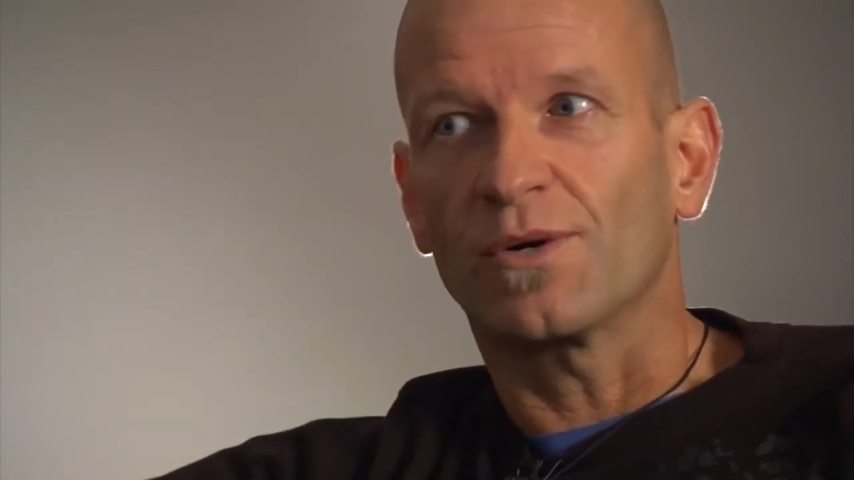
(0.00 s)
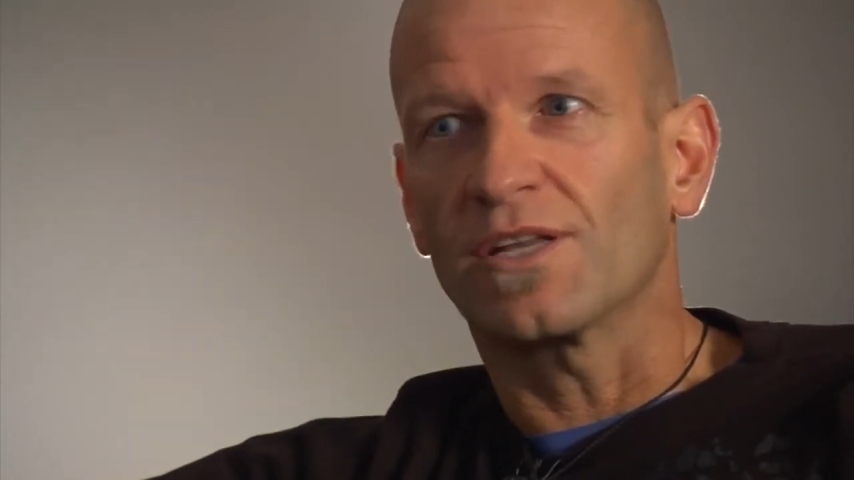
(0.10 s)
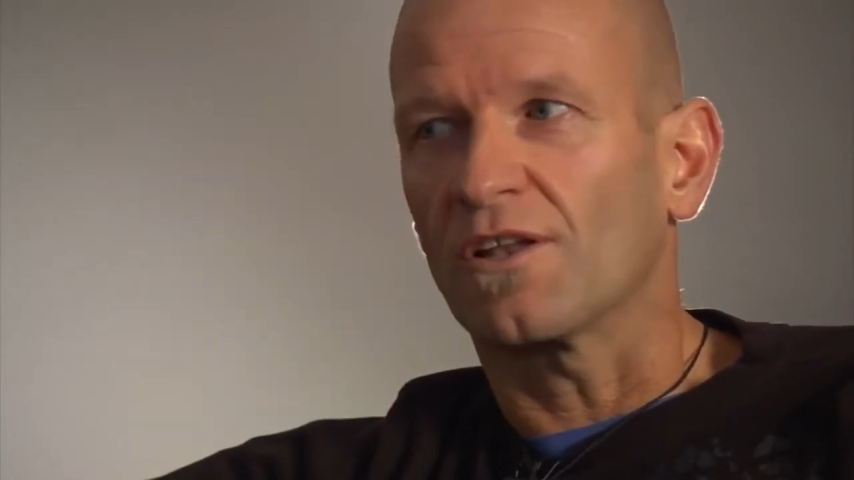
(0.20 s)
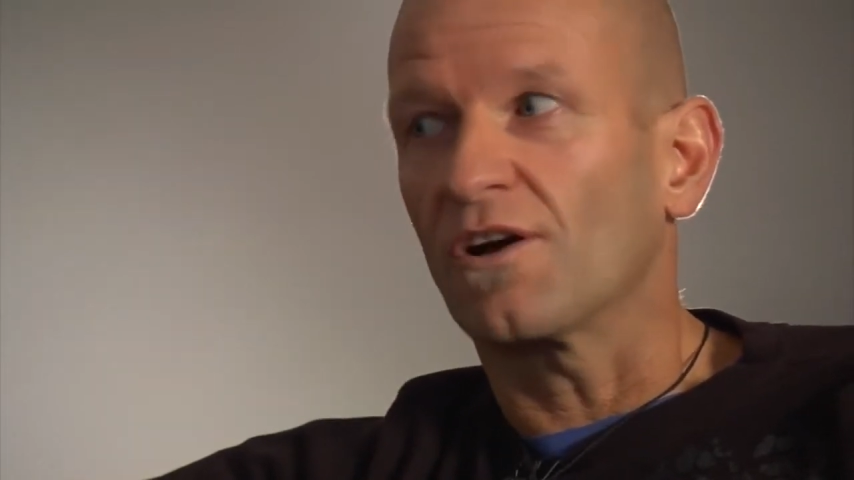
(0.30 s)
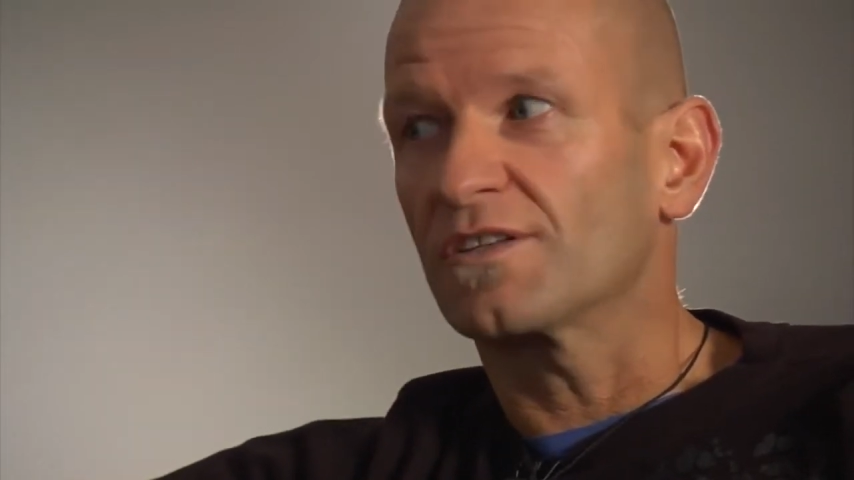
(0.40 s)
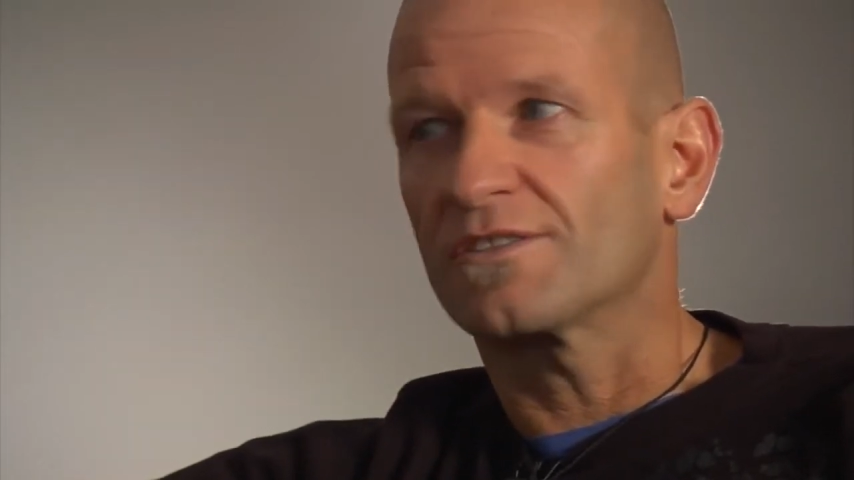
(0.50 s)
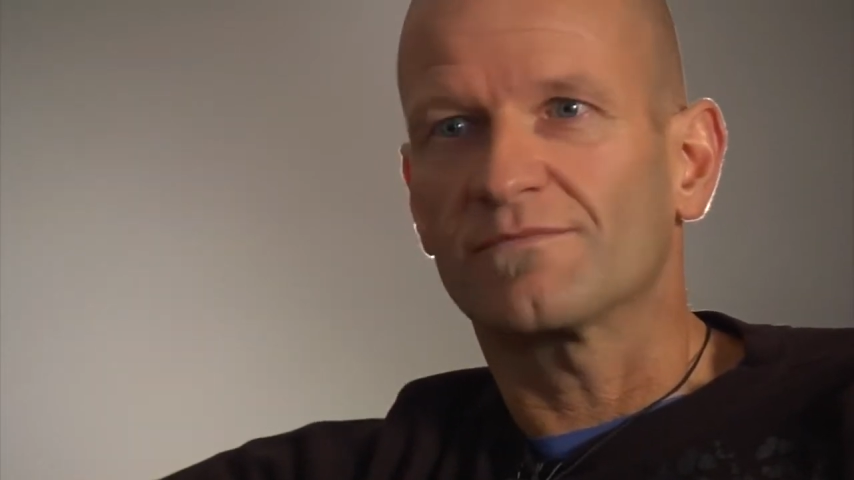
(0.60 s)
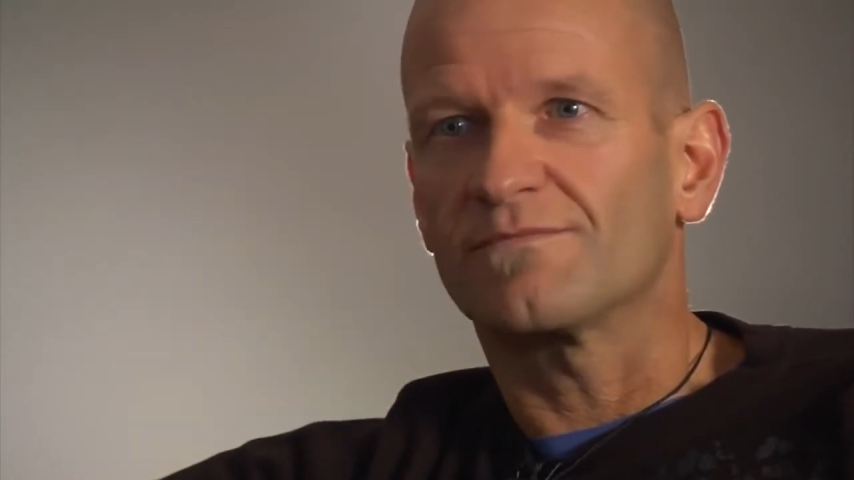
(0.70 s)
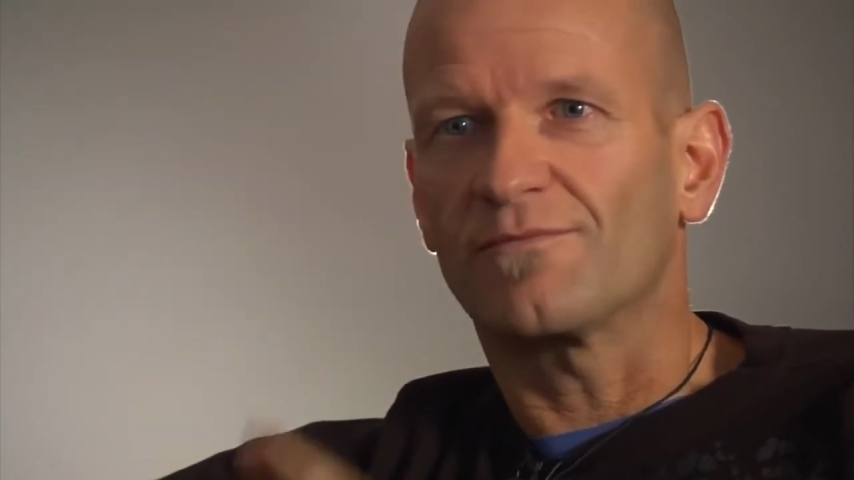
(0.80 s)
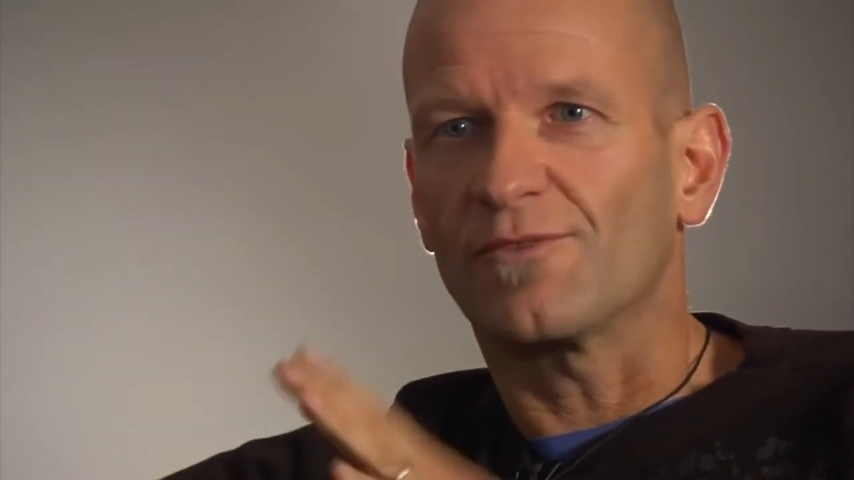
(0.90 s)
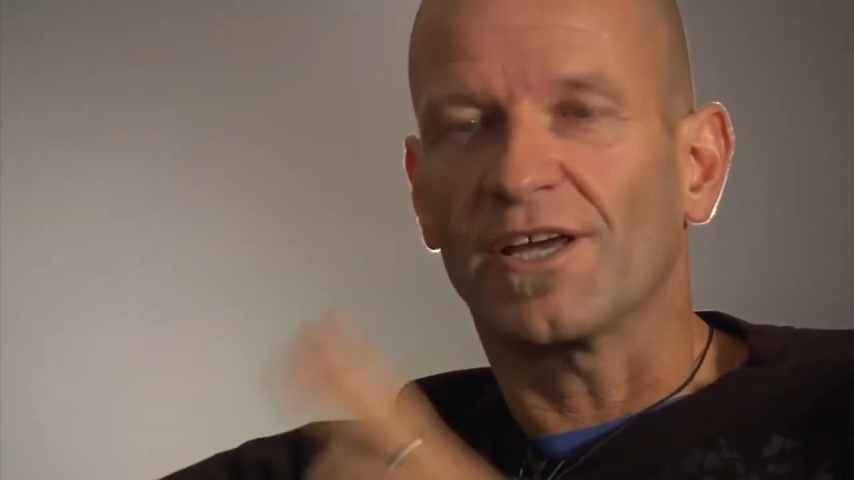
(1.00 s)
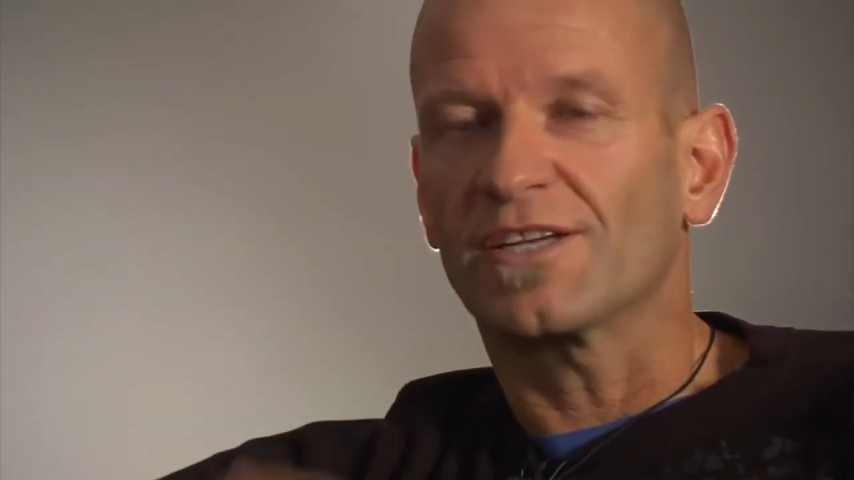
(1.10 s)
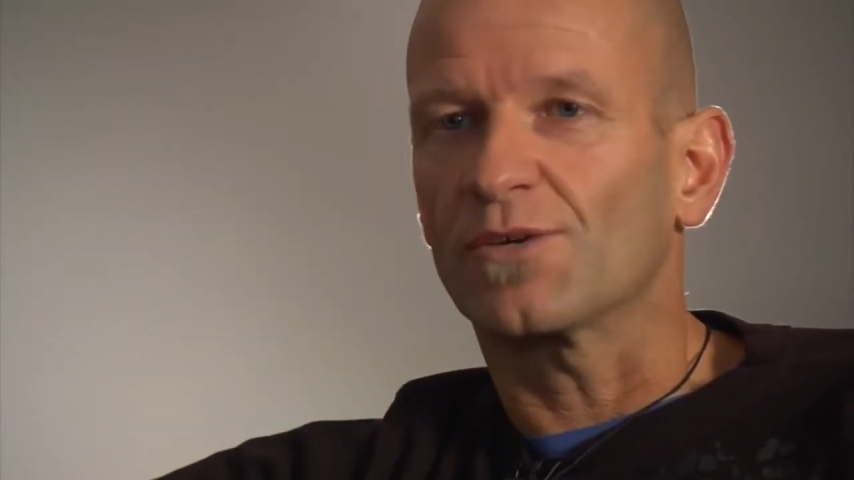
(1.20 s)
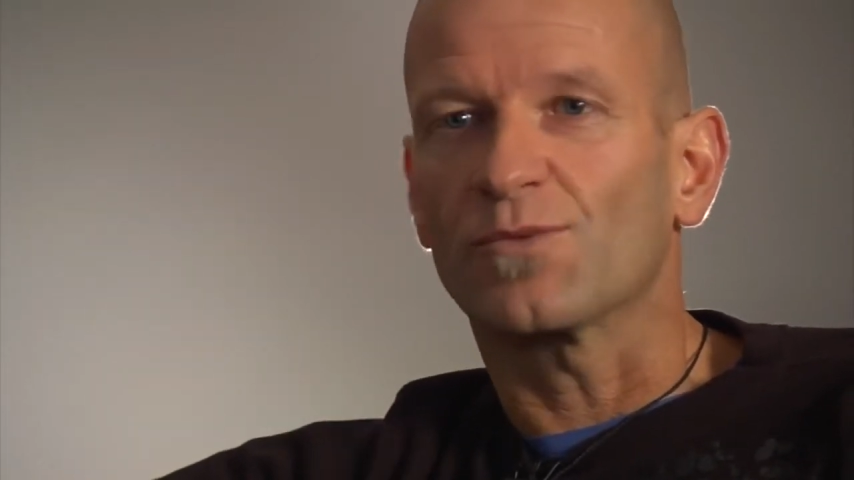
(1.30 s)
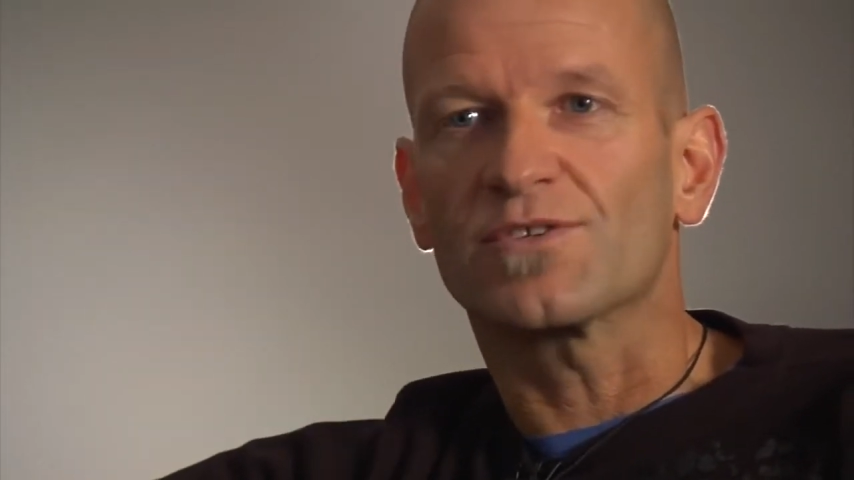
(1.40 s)
way the light's
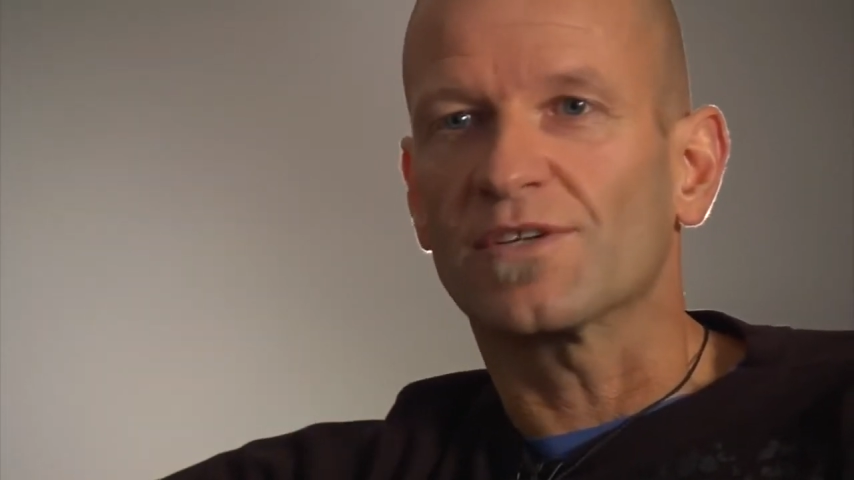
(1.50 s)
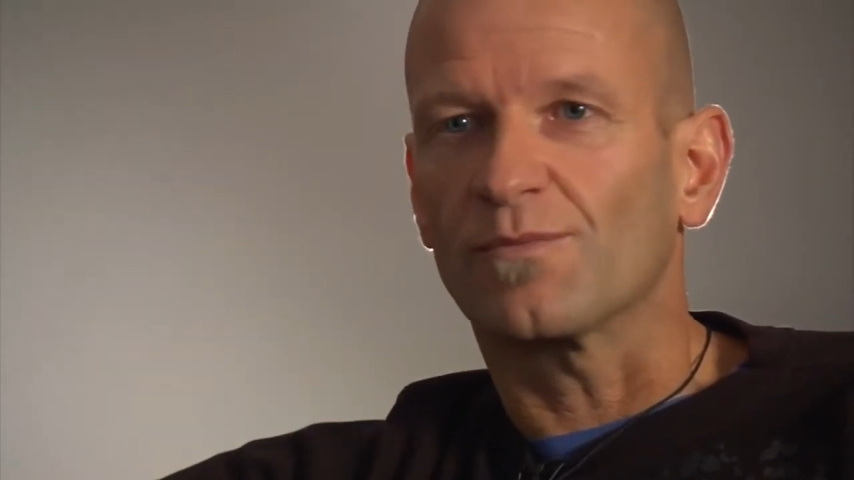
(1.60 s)
reacting with